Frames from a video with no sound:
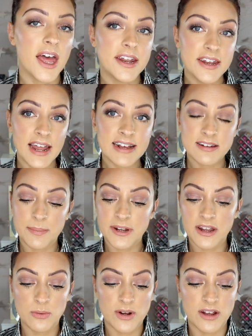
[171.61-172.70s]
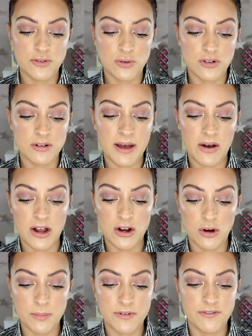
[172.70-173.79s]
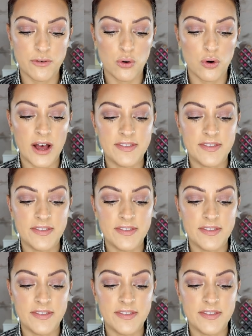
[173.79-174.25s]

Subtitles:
Next up, another one I've talked about a lot before,